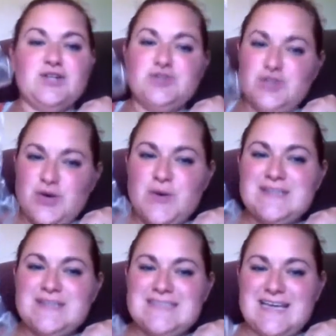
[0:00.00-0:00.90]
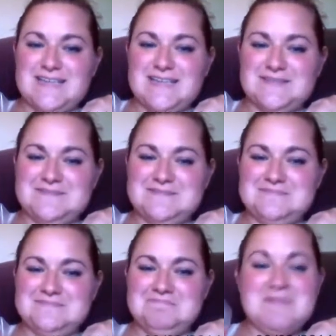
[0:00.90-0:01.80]
look what it's in.
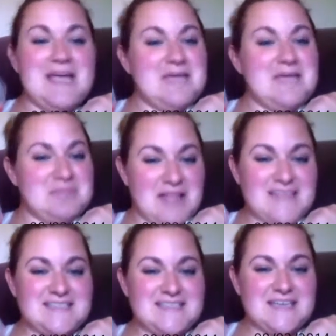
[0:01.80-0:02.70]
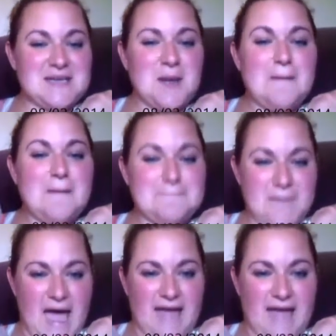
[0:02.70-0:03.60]
A plastic
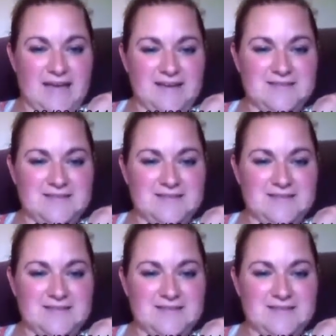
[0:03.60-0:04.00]
bag.